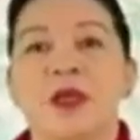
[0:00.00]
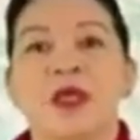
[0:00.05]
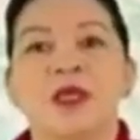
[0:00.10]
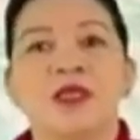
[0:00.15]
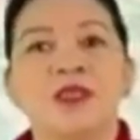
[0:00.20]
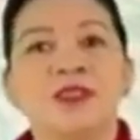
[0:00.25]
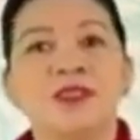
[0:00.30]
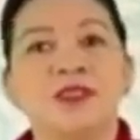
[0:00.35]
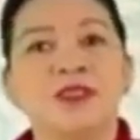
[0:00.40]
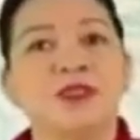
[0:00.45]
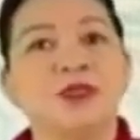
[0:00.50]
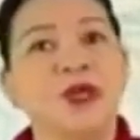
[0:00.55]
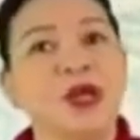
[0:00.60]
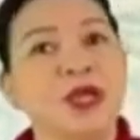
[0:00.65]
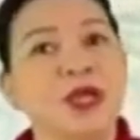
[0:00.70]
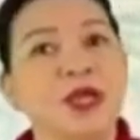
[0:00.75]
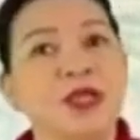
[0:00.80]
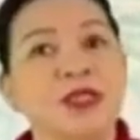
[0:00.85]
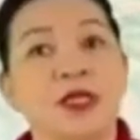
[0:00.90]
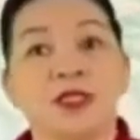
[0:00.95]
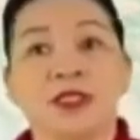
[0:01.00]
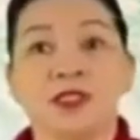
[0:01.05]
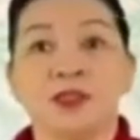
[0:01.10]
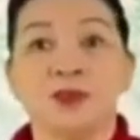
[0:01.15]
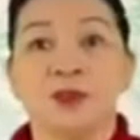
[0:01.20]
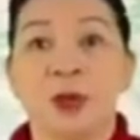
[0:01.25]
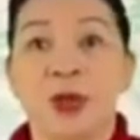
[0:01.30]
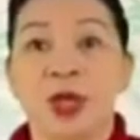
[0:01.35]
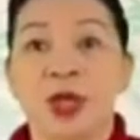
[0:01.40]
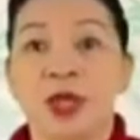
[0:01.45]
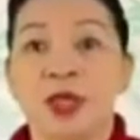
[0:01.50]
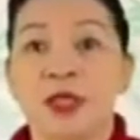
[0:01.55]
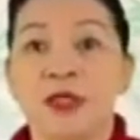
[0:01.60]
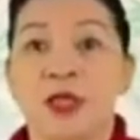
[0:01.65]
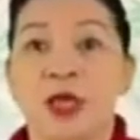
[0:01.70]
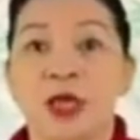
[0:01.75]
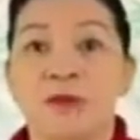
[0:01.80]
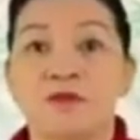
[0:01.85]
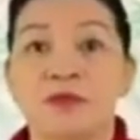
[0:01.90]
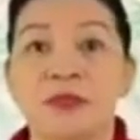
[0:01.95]
Strain and sprain
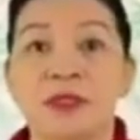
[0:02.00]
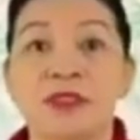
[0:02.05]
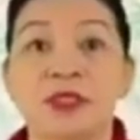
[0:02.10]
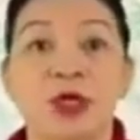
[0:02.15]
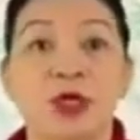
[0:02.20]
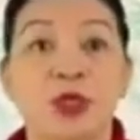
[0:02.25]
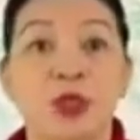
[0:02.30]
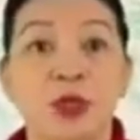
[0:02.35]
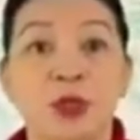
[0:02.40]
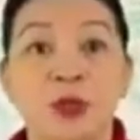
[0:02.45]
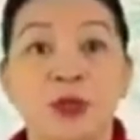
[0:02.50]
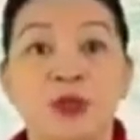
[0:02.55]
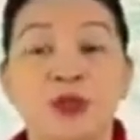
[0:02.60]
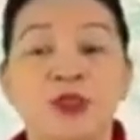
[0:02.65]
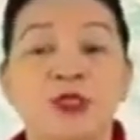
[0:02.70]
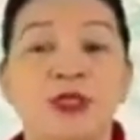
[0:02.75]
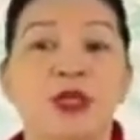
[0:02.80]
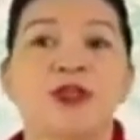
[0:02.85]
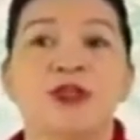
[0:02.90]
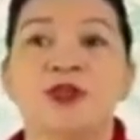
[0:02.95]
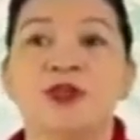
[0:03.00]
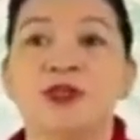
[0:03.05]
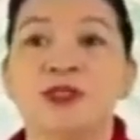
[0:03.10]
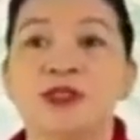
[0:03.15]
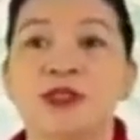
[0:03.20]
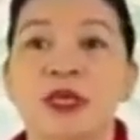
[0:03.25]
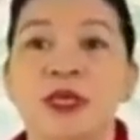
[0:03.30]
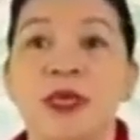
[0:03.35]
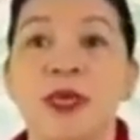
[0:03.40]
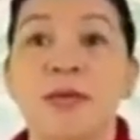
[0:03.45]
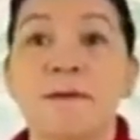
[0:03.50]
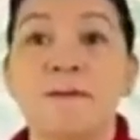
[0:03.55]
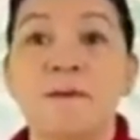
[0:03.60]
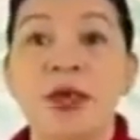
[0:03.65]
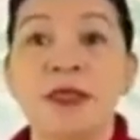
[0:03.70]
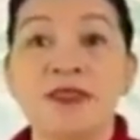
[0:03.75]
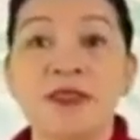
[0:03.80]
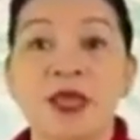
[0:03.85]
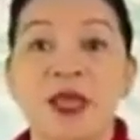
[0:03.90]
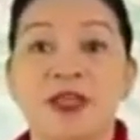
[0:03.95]
can be secured in using a
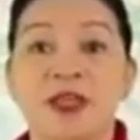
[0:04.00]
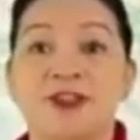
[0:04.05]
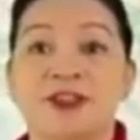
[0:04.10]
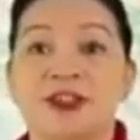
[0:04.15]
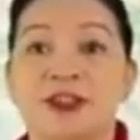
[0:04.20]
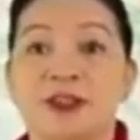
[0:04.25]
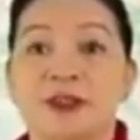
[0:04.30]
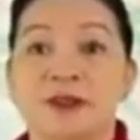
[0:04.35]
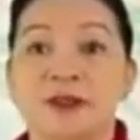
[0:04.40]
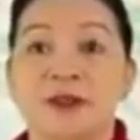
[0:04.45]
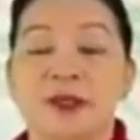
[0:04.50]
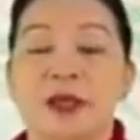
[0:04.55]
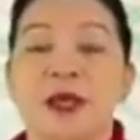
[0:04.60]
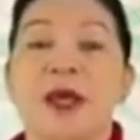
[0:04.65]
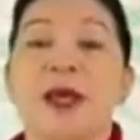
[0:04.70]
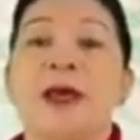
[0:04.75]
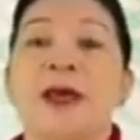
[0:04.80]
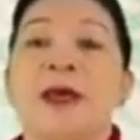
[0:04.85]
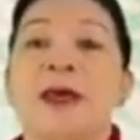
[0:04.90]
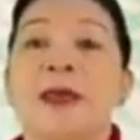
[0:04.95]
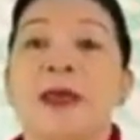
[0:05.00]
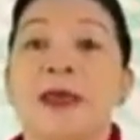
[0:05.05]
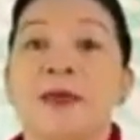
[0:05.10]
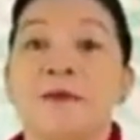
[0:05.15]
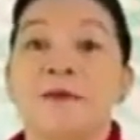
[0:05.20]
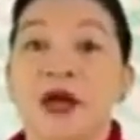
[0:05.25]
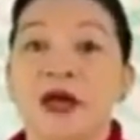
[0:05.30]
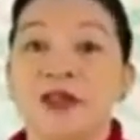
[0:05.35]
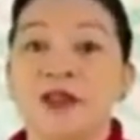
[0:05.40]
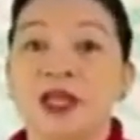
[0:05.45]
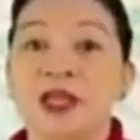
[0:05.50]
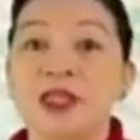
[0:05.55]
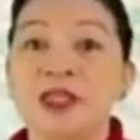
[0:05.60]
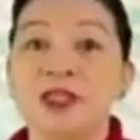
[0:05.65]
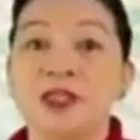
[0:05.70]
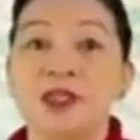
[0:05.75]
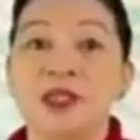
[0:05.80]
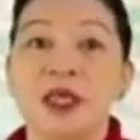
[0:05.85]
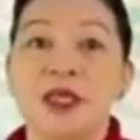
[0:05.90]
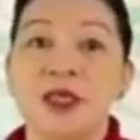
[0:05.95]
bandage. A
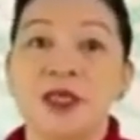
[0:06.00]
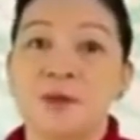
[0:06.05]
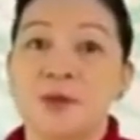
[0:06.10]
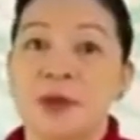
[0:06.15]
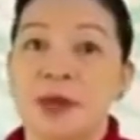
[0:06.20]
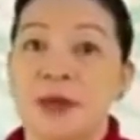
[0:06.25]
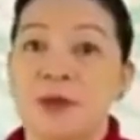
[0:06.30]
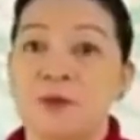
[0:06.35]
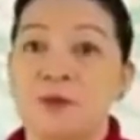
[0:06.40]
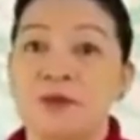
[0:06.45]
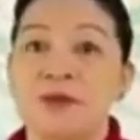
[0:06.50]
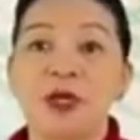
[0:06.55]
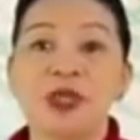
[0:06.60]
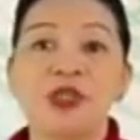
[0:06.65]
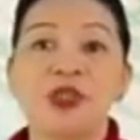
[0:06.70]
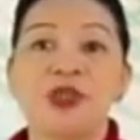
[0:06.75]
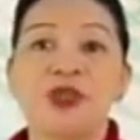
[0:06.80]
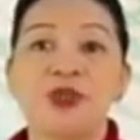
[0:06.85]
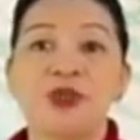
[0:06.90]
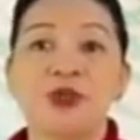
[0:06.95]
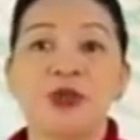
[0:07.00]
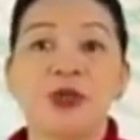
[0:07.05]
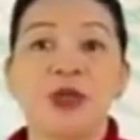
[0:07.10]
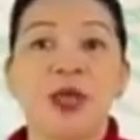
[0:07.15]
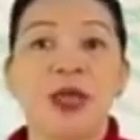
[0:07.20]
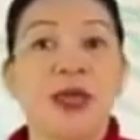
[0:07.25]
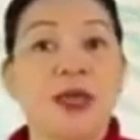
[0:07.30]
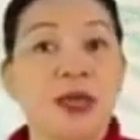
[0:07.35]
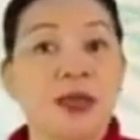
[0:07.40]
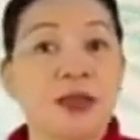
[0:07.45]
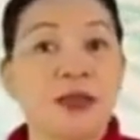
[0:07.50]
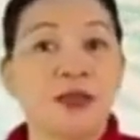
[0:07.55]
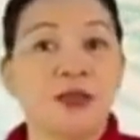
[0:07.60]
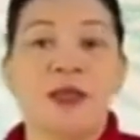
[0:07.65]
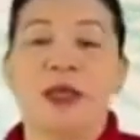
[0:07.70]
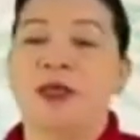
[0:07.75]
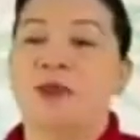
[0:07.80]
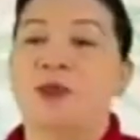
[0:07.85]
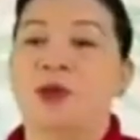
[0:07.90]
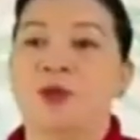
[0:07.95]
bandage can apply pressure and
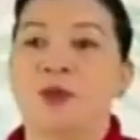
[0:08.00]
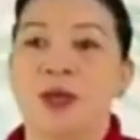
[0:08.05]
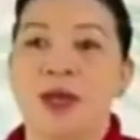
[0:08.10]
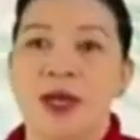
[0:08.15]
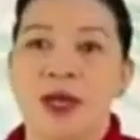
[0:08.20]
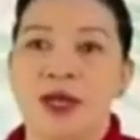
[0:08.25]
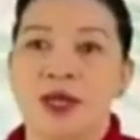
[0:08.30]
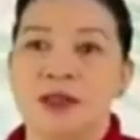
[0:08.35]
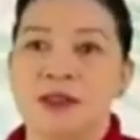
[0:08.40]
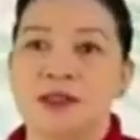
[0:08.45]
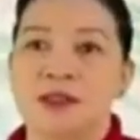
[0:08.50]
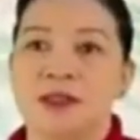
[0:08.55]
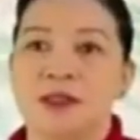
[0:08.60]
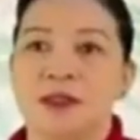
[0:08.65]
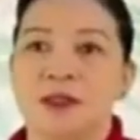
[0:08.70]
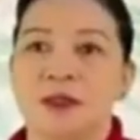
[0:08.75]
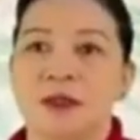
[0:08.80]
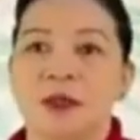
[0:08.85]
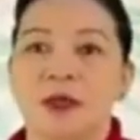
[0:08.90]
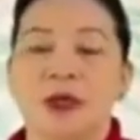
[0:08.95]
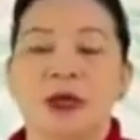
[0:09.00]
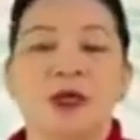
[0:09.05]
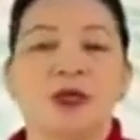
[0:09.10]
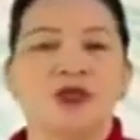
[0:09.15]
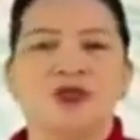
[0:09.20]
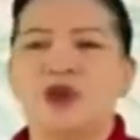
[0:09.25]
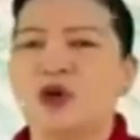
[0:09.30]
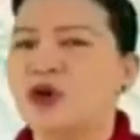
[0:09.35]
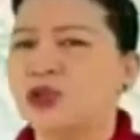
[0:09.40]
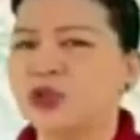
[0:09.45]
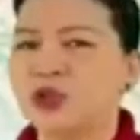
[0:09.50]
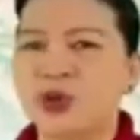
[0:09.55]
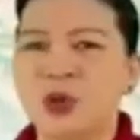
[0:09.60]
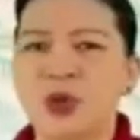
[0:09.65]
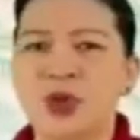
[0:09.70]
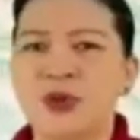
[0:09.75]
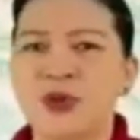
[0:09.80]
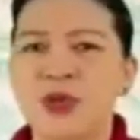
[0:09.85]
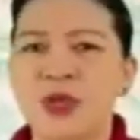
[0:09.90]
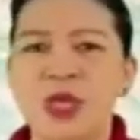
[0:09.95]
immobilize. Don't
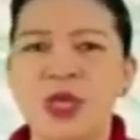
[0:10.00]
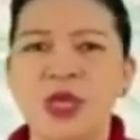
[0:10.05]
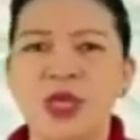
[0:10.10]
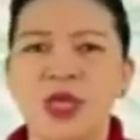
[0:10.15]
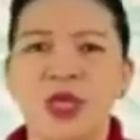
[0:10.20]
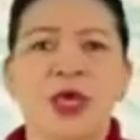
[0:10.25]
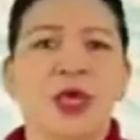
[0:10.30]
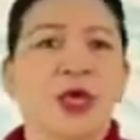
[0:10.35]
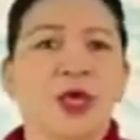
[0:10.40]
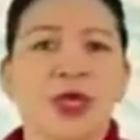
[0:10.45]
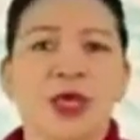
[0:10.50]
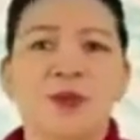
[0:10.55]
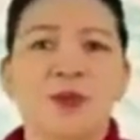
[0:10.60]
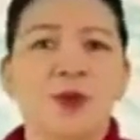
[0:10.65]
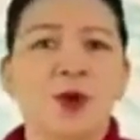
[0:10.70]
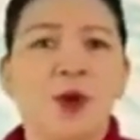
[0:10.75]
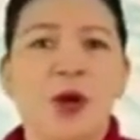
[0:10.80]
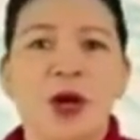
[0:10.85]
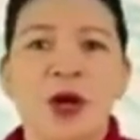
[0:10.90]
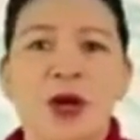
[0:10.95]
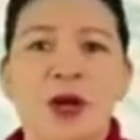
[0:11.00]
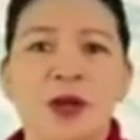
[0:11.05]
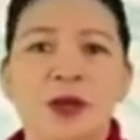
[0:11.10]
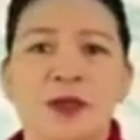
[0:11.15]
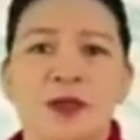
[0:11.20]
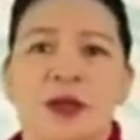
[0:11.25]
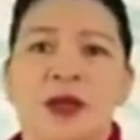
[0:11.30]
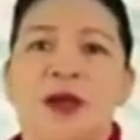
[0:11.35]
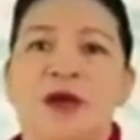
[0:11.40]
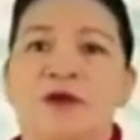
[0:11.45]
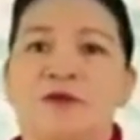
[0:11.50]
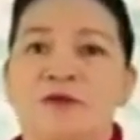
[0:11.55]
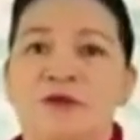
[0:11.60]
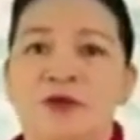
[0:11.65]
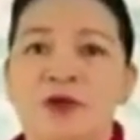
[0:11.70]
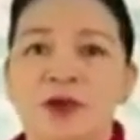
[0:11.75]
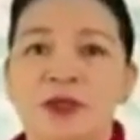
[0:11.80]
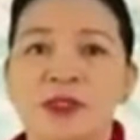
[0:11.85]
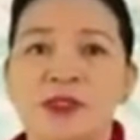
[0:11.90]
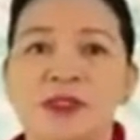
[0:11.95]
worry if you are a
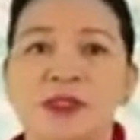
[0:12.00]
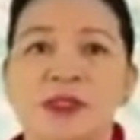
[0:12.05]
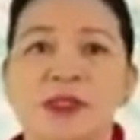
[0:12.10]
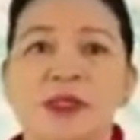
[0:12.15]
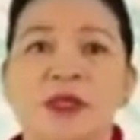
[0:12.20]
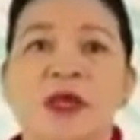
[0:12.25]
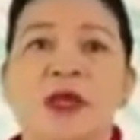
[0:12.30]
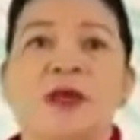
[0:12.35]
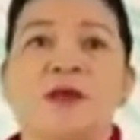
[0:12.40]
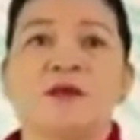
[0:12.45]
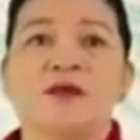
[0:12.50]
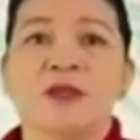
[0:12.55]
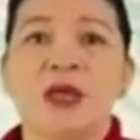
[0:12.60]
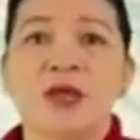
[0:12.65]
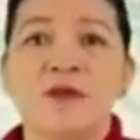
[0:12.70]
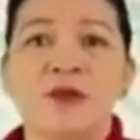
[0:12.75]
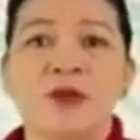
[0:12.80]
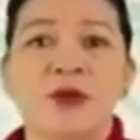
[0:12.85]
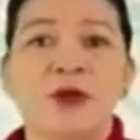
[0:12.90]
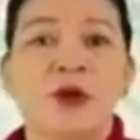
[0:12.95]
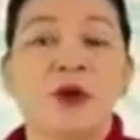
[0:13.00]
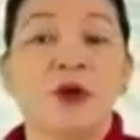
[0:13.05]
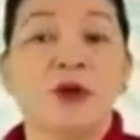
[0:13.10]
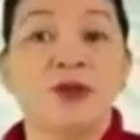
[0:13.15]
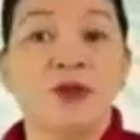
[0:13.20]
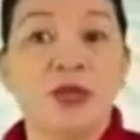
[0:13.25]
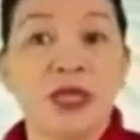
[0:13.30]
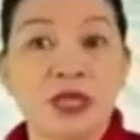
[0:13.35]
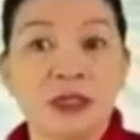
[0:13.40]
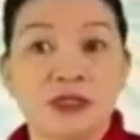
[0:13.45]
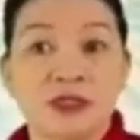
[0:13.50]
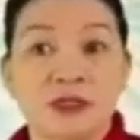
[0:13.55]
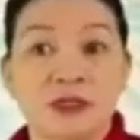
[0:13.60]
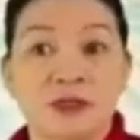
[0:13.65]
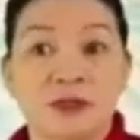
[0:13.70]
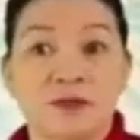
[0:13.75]
first timer on this.